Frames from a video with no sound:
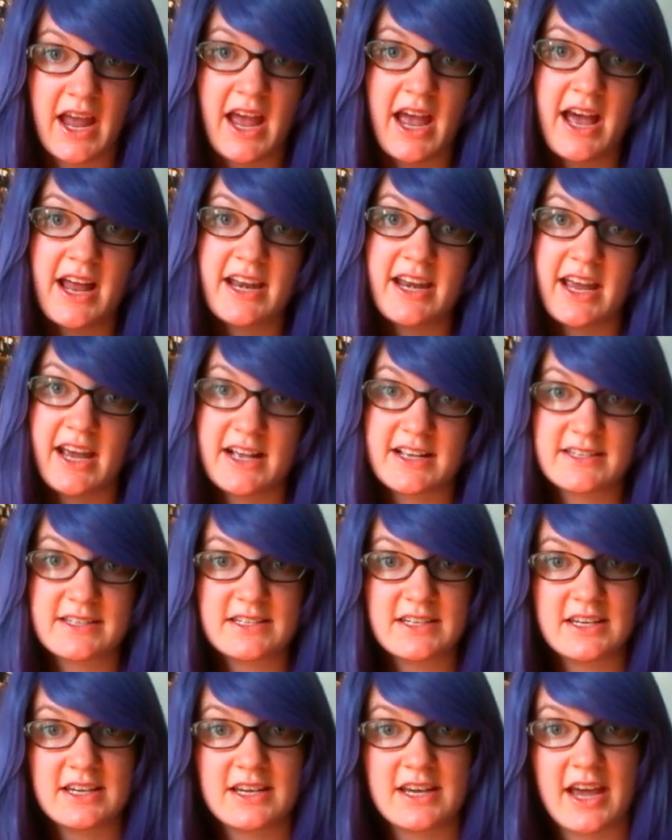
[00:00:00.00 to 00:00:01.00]
and
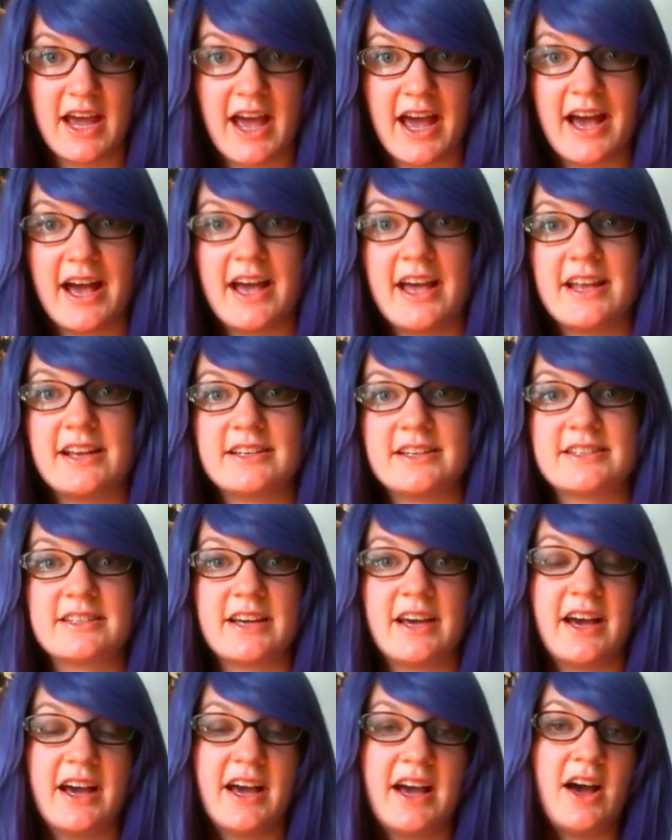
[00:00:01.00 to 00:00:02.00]
nasty and
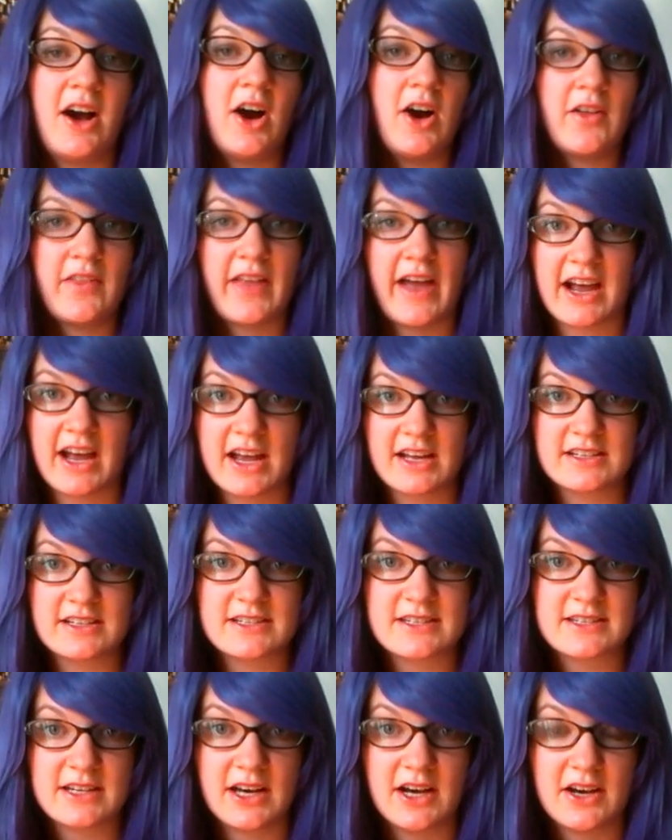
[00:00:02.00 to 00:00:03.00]
all that kind of
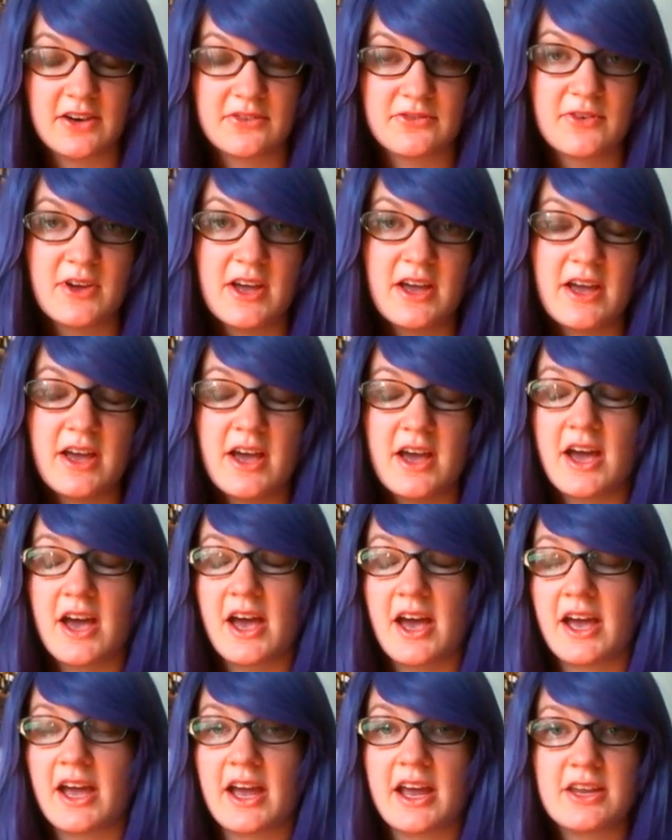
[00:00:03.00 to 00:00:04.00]
stuff,
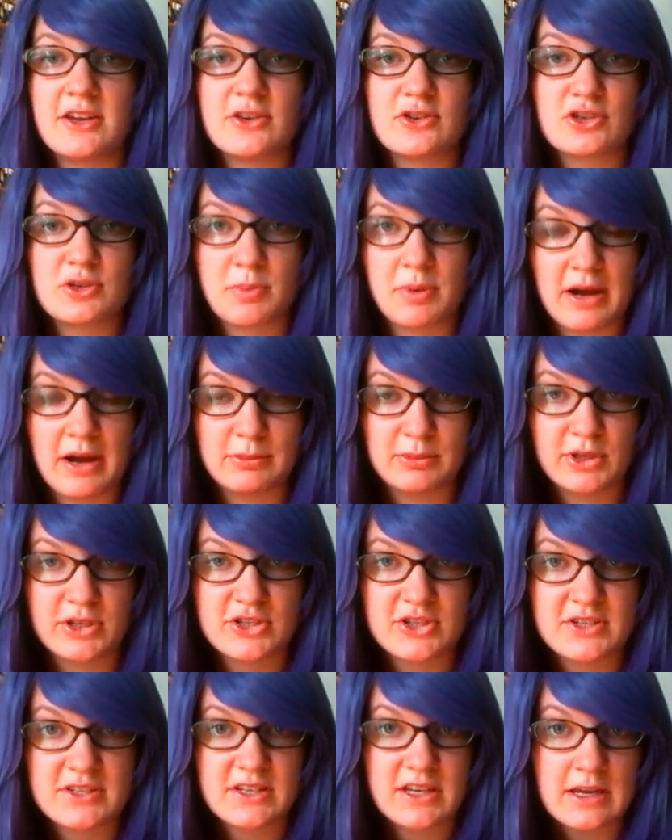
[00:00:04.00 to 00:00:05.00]
you should probably
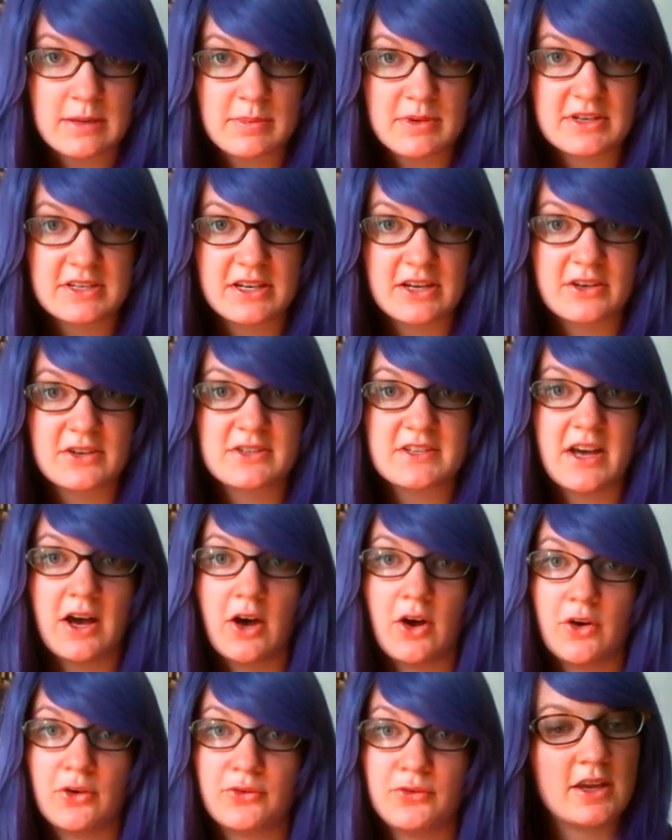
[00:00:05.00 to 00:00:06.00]
just keep it to
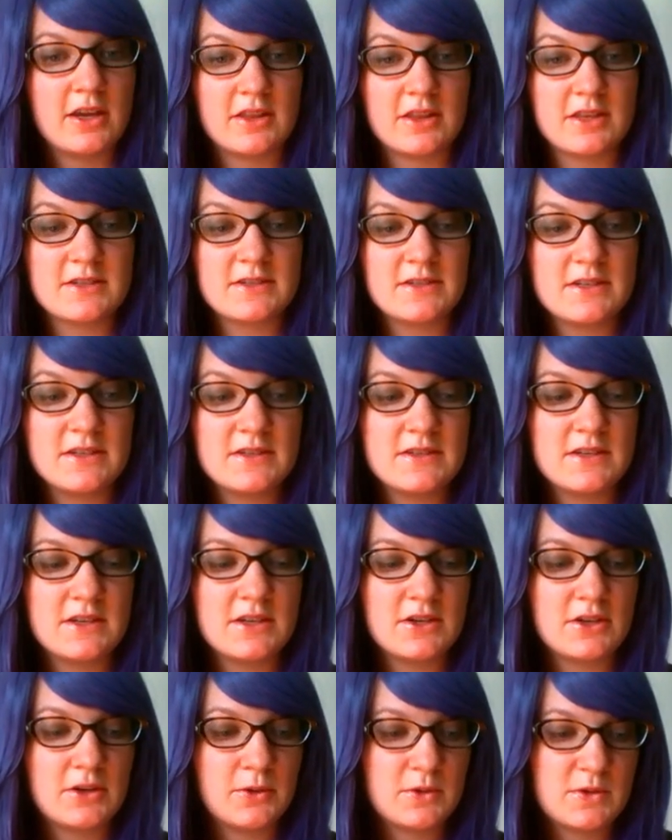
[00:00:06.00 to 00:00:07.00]
yourself. This is,
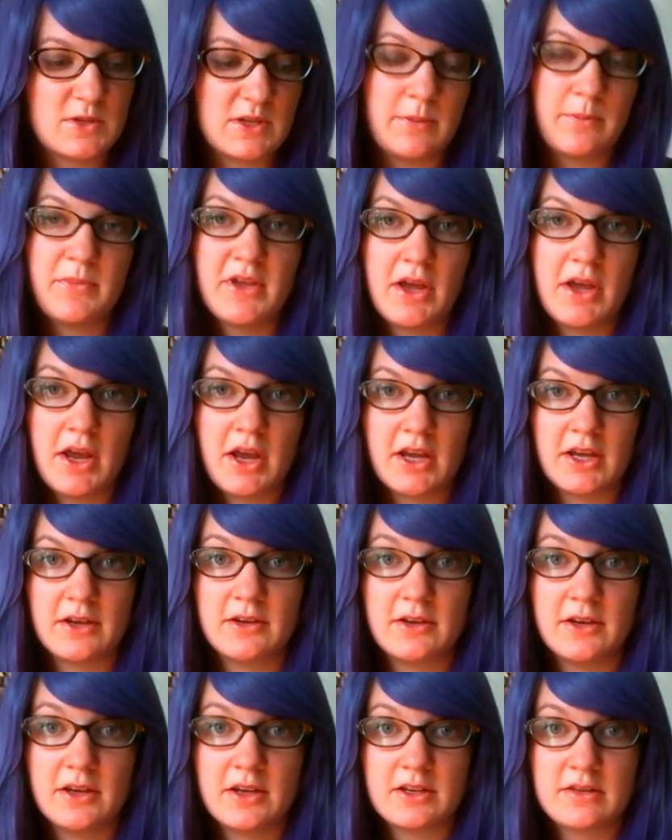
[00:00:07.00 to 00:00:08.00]
you know, something
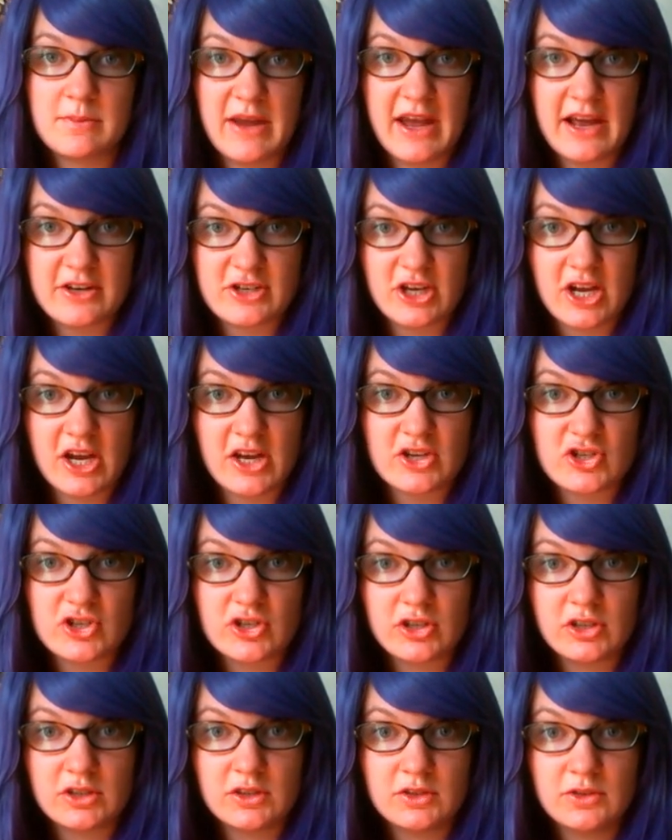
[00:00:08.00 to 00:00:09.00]
to be
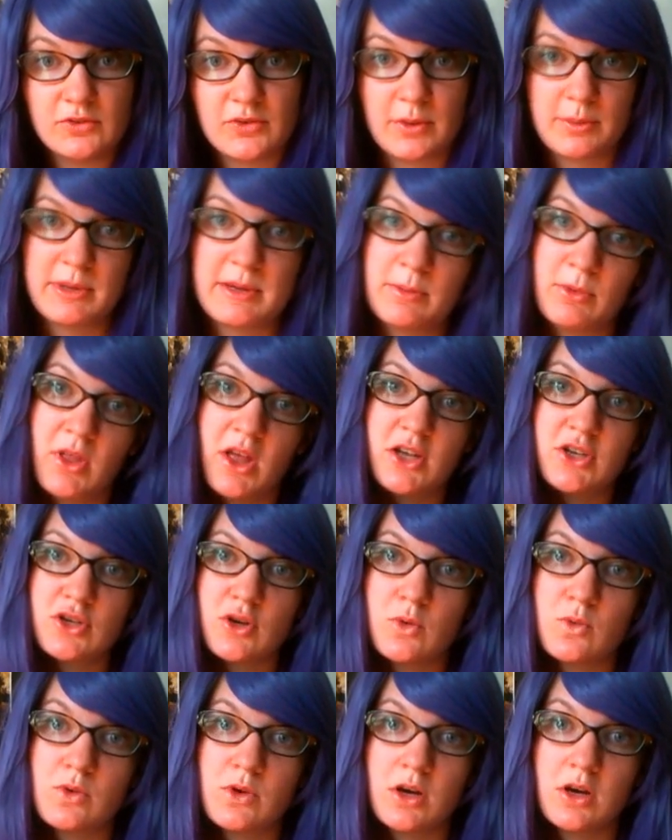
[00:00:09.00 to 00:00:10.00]
educational for people that
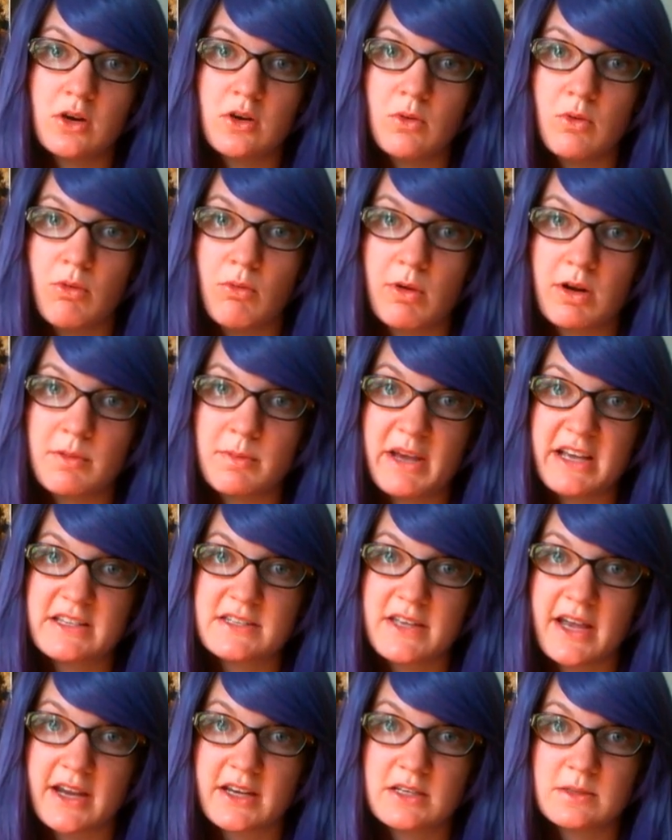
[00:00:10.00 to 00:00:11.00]
don't know what a
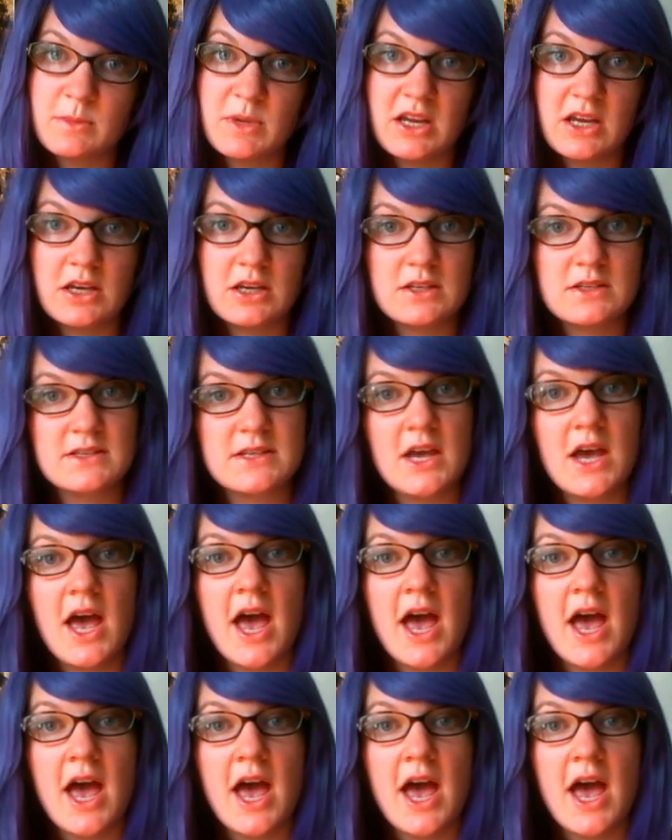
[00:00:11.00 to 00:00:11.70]
mastectomy is.